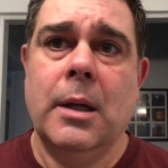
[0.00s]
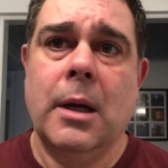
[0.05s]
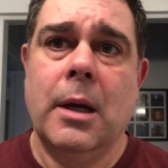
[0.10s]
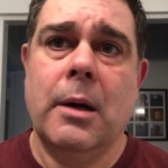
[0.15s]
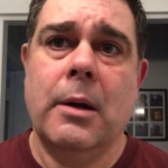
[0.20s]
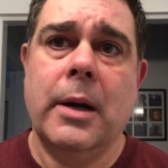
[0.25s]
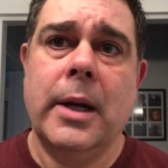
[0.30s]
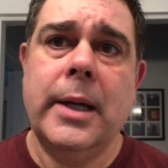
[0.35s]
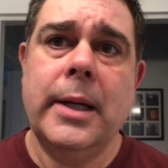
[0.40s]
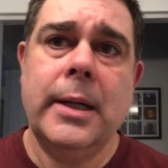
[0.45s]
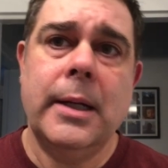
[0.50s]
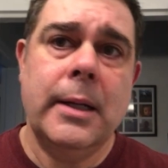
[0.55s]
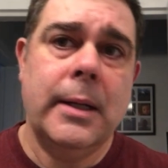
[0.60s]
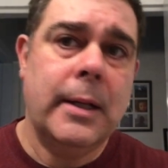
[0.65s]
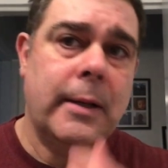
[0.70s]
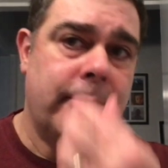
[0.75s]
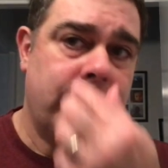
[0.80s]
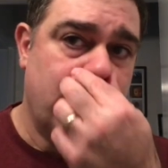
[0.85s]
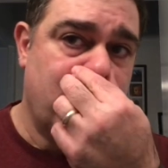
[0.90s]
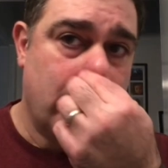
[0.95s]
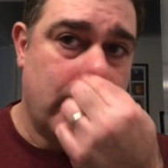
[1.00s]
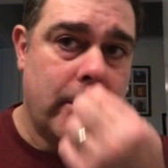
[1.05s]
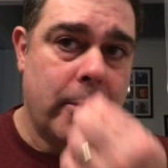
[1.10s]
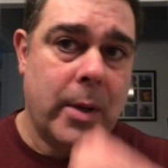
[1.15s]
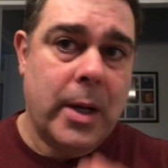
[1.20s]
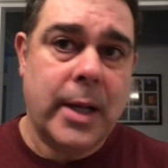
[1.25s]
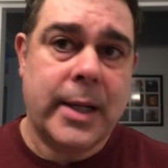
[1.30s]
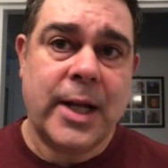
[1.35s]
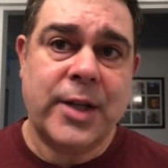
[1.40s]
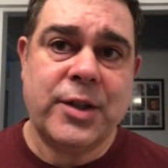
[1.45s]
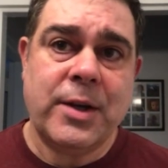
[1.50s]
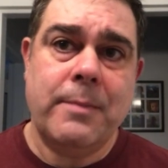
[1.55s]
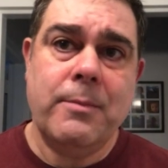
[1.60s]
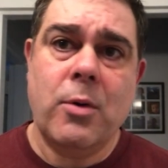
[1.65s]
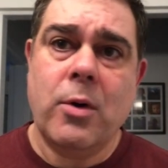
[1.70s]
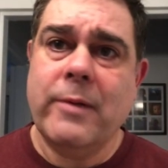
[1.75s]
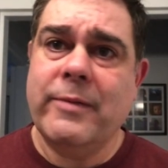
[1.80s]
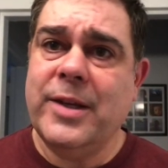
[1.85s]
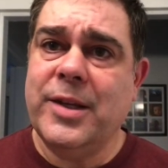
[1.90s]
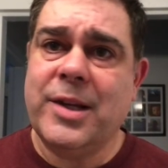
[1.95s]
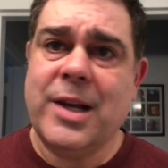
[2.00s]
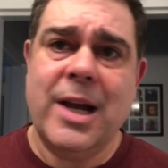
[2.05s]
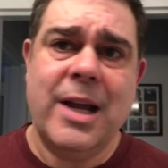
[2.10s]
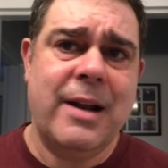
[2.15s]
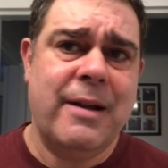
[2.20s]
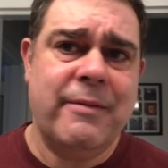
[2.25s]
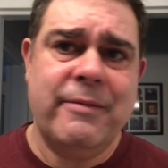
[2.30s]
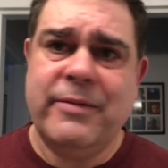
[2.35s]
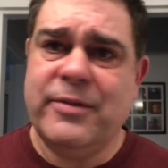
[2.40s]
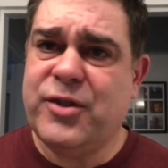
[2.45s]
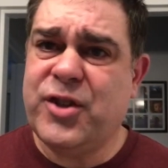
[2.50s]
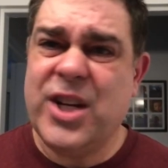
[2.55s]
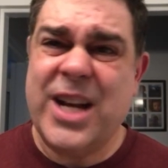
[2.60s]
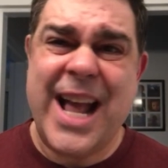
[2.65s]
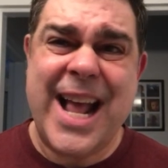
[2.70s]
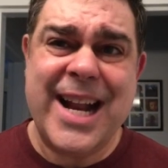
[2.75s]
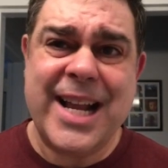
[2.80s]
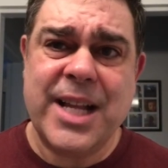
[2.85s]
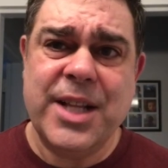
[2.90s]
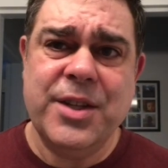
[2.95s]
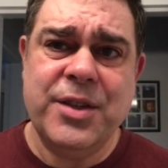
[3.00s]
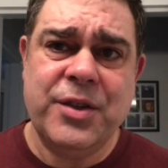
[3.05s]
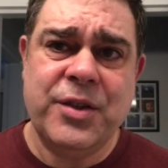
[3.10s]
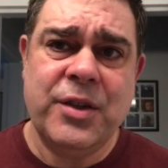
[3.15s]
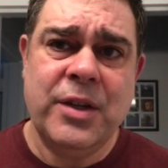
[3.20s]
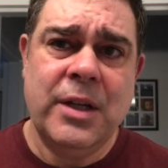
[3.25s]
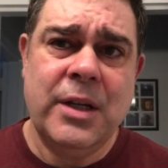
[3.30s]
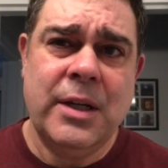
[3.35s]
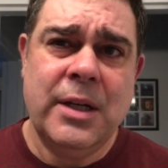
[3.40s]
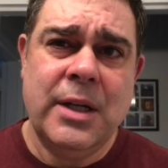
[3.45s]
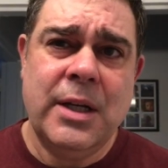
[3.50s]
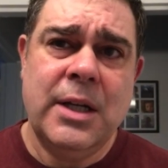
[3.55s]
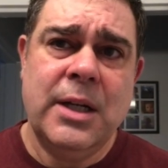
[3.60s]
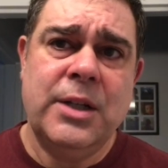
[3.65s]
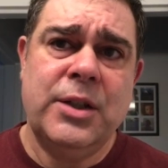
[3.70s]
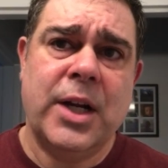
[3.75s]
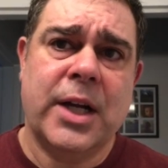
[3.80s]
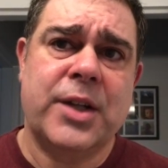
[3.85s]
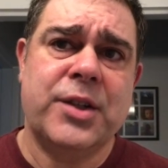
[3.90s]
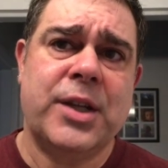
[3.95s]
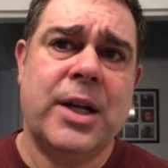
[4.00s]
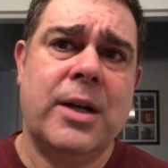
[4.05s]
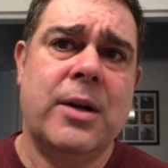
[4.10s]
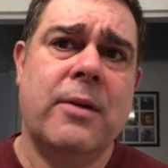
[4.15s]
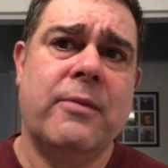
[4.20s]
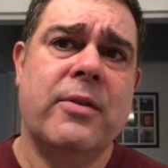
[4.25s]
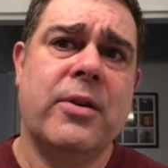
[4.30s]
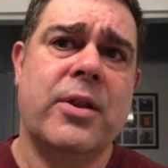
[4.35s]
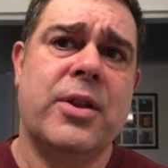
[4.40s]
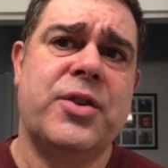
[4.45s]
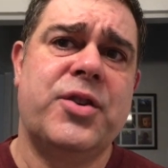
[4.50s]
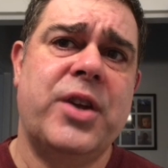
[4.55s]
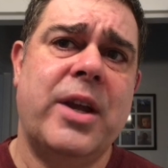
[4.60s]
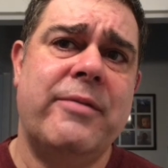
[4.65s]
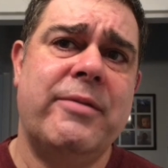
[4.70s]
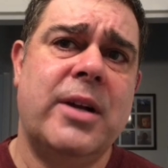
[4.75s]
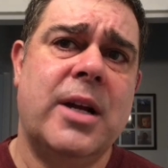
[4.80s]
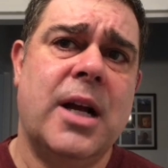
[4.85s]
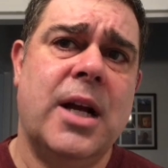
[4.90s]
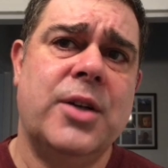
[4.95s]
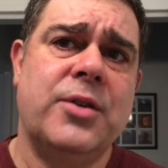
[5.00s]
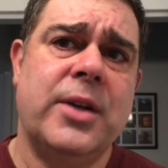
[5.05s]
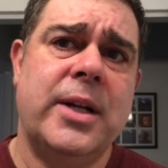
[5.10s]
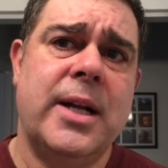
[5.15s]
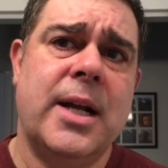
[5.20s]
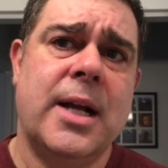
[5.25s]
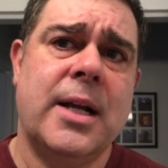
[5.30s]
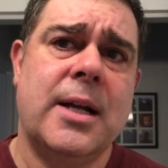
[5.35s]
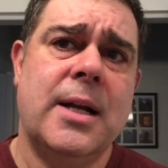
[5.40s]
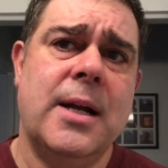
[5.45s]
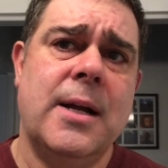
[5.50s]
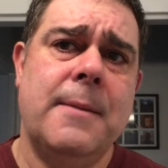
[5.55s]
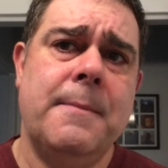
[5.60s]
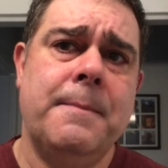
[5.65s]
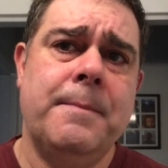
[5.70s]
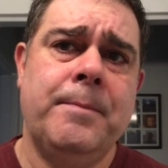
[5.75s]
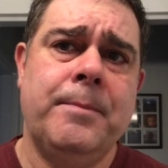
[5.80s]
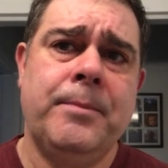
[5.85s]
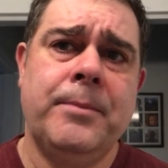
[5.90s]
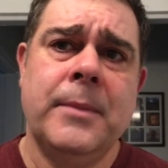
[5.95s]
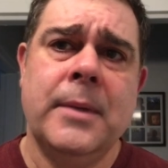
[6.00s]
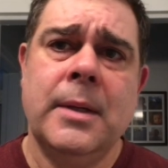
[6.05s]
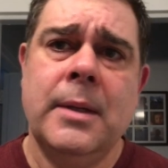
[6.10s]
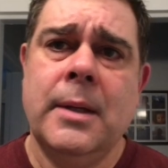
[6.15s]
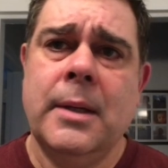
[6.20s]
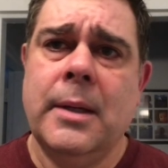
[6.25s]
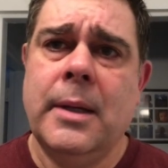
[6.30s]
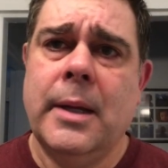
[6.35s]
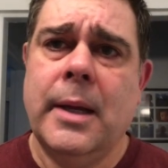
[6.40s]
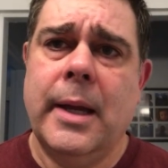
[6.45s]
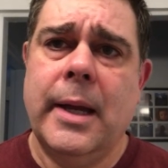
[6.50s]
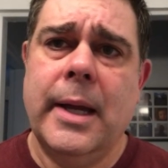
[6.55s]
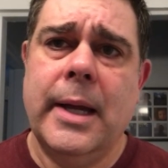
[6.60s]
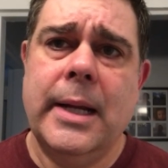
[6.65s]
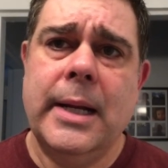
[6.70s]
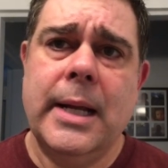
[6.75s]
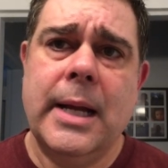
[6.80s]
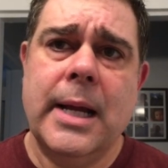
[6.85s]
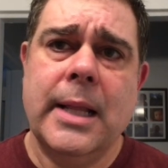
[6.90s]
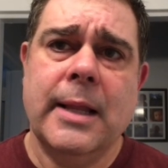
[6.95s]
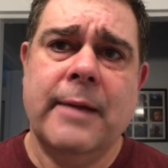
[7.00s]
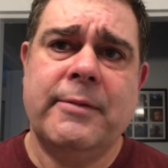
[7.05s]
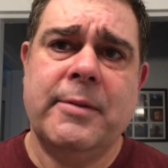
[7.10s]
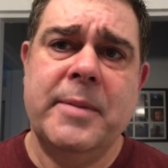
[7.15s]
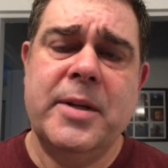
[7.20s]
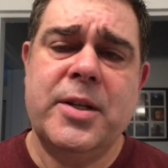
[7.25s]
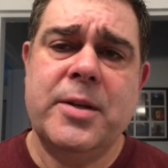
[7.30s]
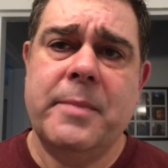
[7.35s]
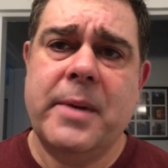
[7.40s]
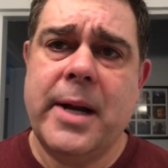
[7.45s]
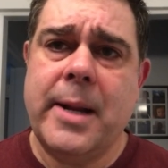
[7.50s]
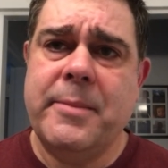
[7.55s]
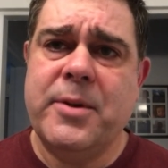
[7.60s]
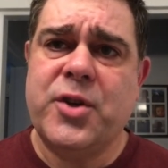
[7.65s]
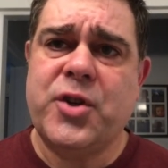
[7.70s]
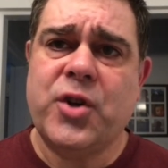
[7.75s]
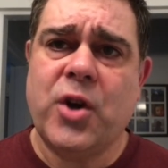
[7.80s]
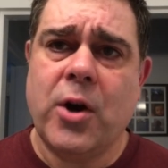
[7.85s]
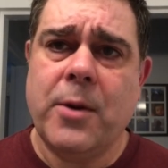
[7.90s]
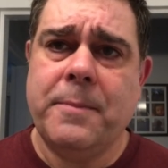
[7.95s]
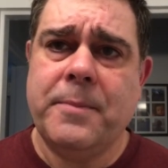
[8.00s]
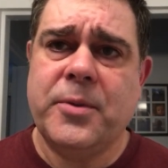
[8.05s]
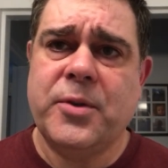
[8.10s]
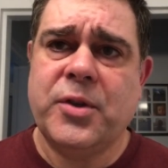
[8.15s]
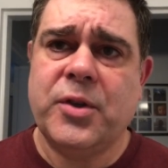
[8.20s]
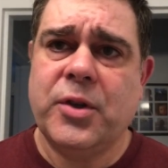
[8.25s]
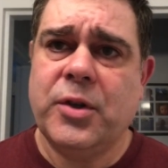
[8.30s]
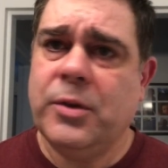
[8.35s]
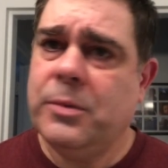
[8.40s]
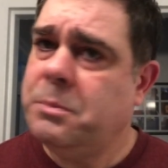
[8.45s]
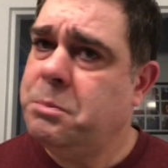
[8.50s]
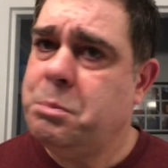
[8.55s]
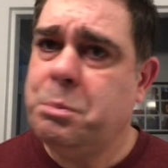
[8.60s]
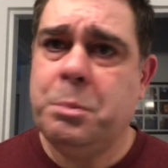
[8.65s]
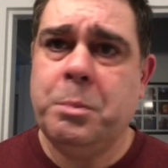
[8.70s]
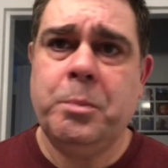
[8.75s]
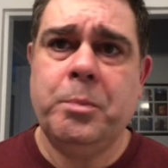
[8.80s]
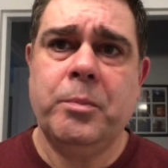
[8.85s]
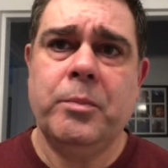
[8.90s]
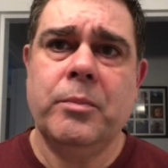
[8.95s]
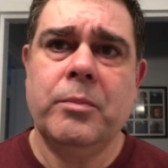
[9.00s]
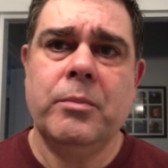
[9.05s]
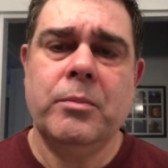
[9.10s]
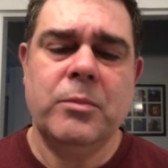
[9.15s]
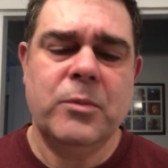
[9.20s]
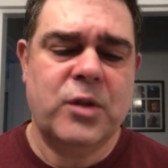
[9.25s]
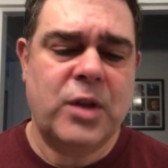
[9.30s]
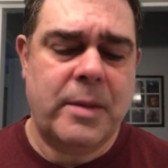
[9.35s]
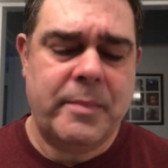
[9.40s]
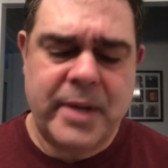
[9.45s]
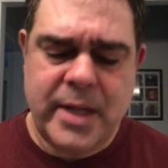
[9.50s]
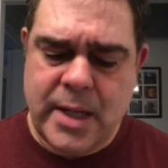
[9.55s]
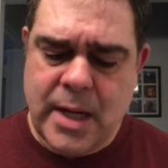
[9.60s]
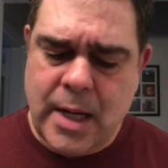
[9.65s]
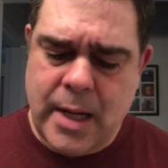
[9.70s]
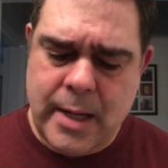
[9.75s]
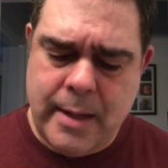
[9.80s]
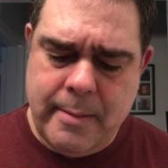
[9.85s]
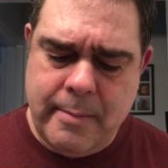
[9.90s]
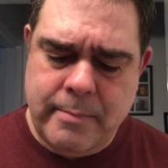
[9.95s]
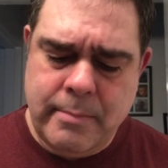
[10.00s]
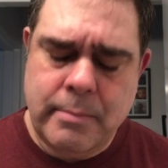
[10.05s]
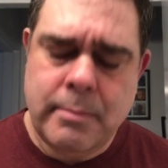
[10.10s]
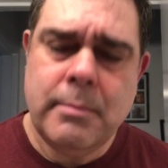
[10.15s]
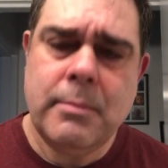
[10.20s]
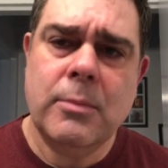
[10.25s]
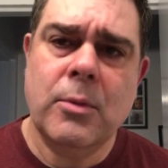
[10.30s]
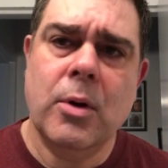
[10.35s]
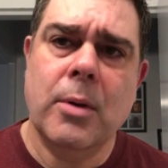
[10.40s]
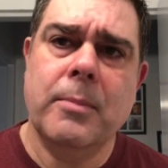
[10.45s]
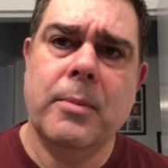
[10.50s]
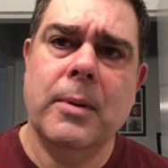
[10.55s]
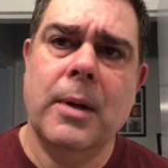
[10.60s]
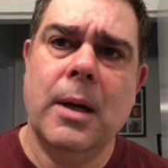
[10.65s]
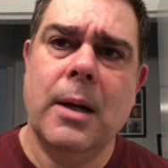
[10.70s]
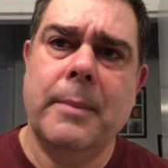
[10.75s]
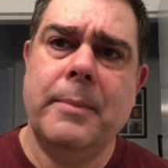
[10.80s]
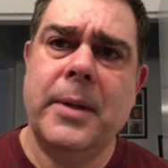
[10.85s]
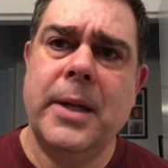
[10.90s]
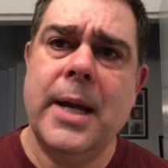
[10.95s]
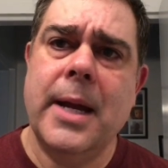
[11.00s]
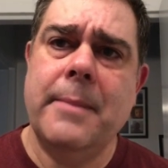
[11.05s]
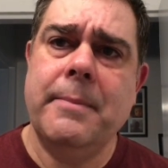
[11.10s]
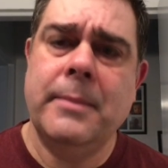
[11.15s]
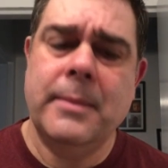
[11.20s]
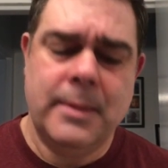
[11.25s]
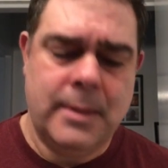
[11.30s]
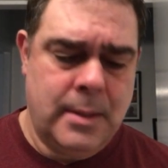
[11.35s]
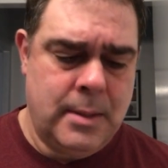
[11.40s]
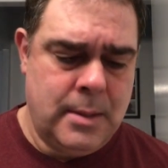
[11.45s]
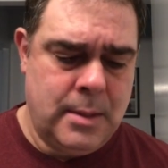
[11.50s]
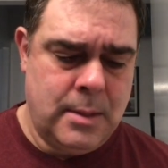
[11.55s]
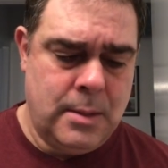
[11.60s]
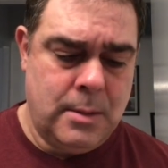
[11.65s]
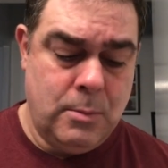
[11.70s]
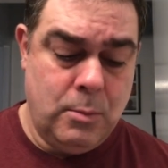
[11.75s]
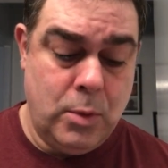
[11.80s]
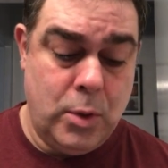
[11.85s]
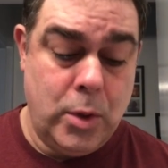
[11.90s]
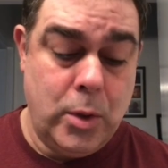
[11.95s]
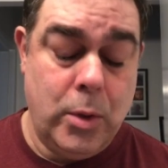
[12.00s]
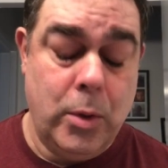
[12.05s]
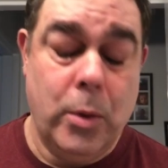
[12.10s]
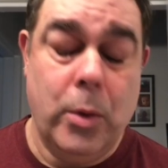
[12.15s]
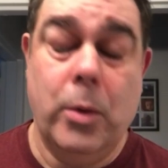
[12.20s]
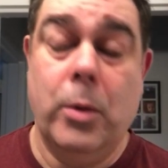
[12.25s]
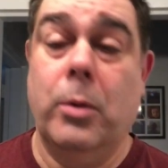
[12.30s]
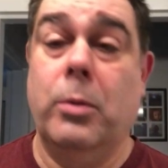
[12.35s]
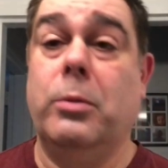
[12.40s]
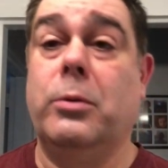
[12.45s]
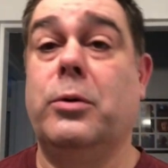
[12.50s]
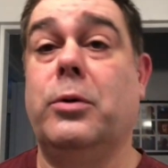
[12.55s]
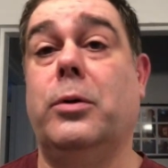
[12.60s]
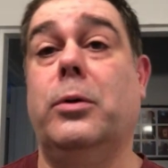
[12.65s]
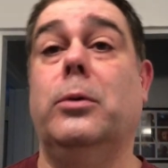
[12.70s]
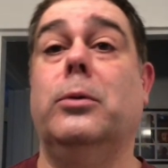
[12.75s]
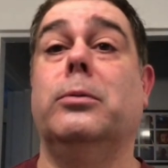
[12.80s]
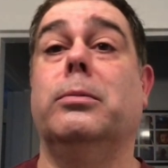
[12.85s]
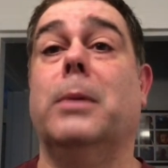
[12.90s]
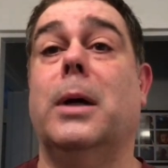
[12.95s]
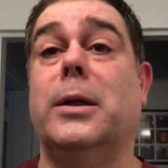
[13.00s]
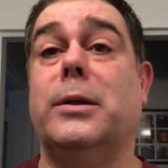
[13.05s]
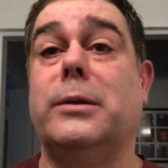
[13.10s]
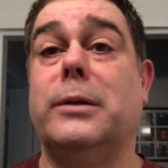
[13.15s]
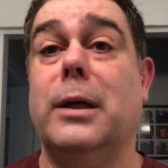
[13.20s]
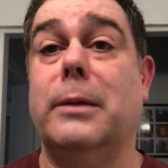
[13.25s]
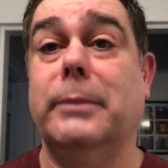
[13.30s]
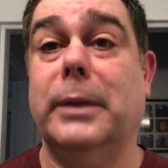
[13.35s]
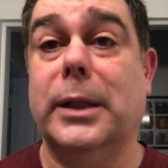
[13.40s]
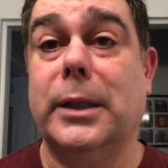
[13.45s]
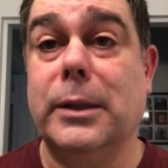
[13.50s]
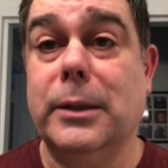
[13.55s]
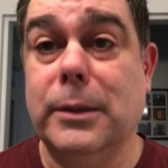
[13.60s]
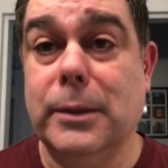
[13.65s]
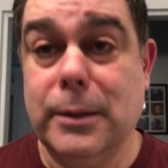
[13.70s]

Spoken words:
All right, if you want to catch up more of these kind of shenanigans, check us out over at theshavingcadre.com. And I'd love to meet you. My name is Sharps. Send me an IM or PM. Whoa, excuse my stomach.